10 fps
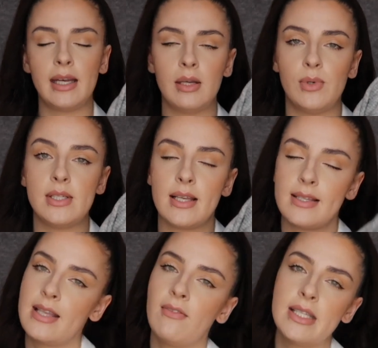and it was
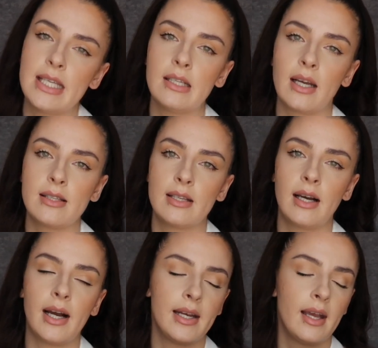
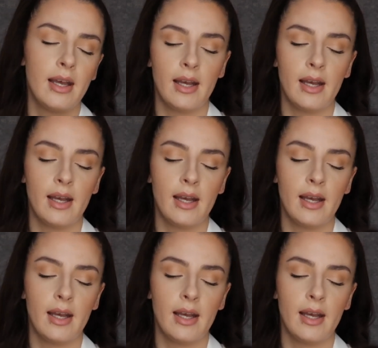$17.99.